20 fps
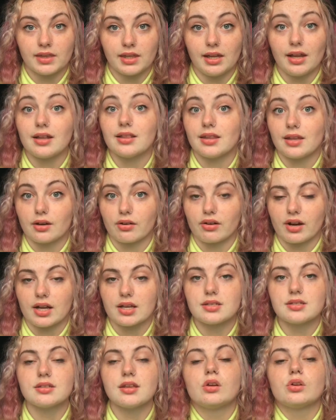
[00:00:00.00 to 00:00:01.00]
in their
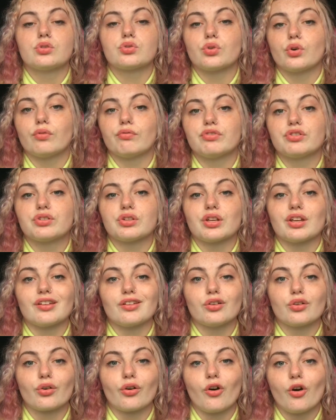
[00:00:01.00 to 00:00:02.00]
eyes. So obviously
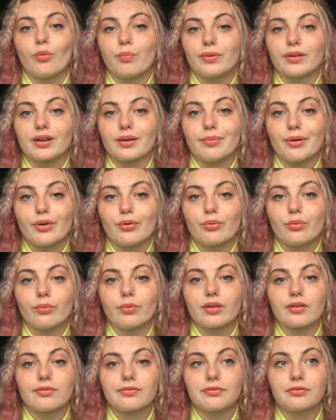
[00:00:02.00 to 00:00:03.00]
you're hobbling about
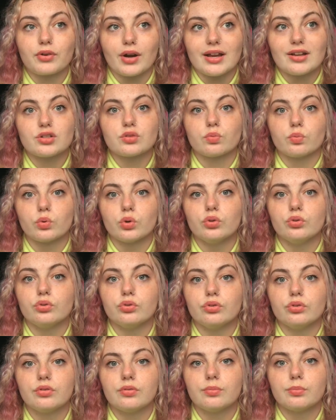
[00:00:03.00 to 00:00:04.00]
with a fresh
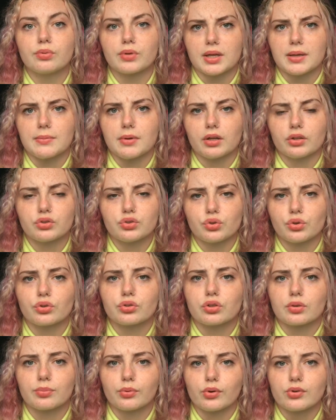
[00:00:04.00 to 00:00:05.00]
wound pretty much on
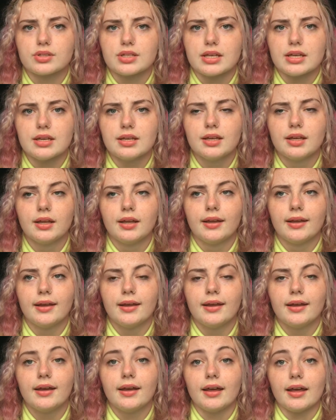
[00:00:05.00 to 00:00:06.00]
your body.
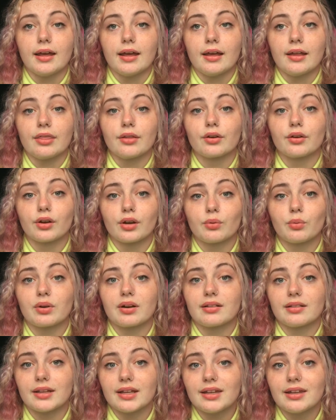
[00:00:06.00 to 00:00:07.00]
They're going to want
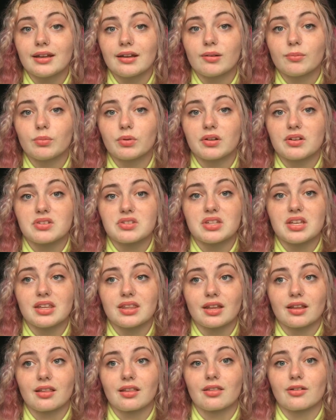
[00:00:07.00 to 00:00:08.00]
to lick it because they
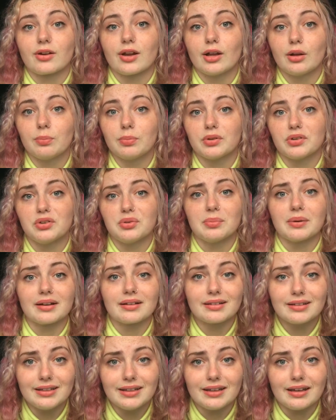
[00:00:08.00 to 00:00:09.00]
think that they're helping you by
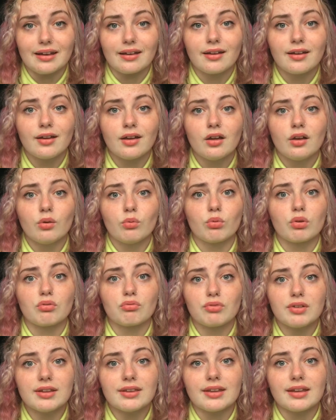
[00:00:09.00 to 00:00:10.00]
cleaning it,
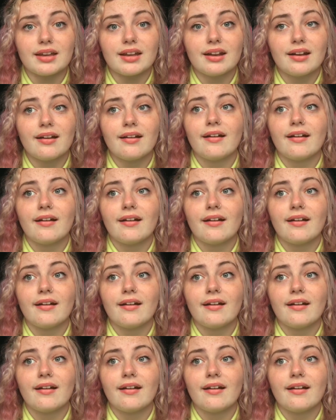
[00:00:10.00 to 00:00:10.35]
when really